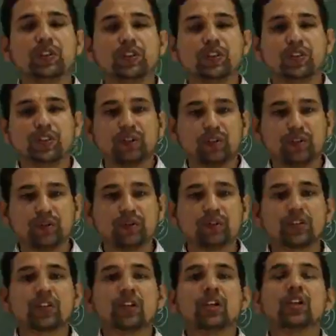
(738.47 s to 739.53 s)

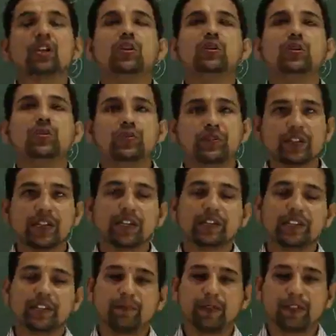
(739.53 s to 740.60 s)
introduce new
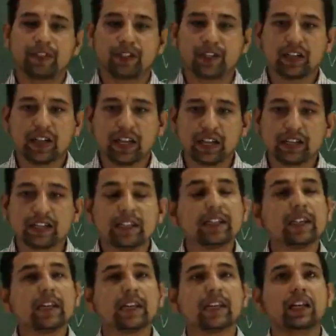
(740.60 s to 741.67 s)
genetic material like
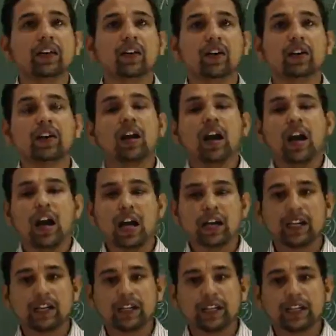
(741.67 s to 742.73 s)
DNA or
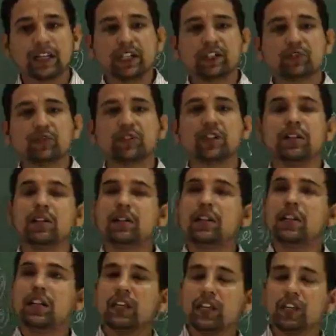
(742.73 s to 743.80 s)
RNA
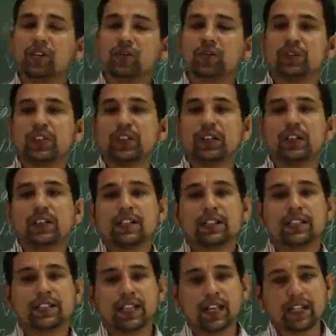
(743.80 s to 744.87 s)
into the
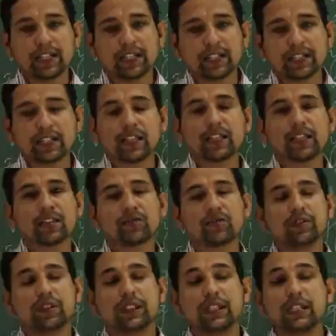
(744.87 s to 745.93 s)
cells.
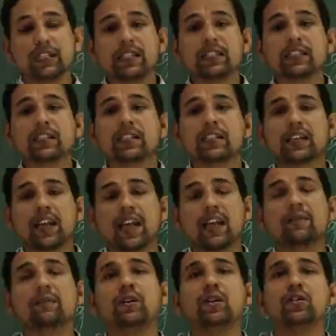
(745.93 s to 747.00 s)
So these
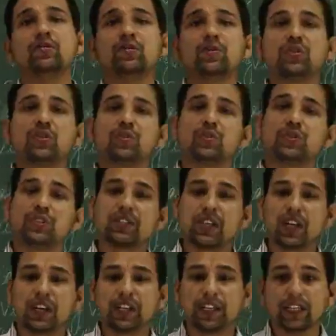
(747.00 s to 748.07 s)
can be used to
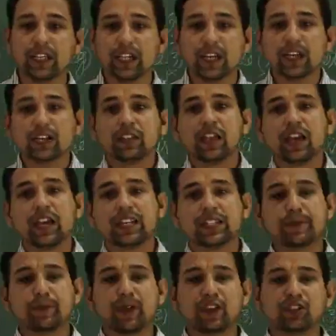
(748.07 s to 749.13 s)
study the
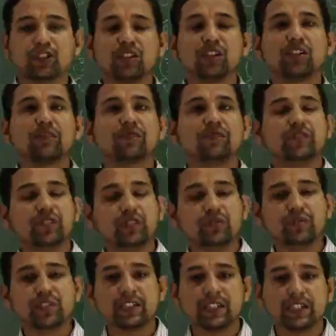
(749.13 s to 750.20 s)
expression of
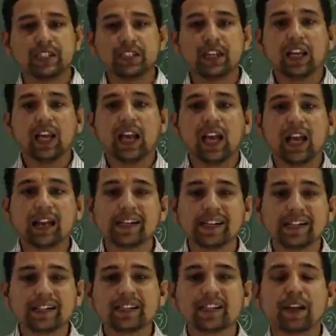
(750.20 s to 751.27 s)
new gene and
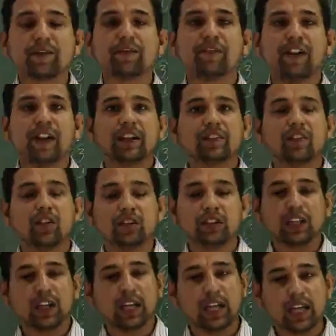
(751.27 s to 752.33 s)
its effect
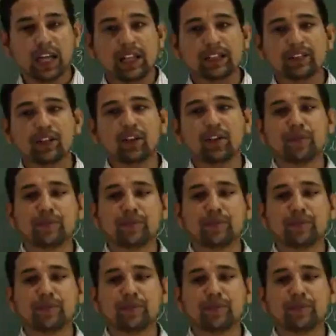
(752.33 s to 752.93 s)
on the health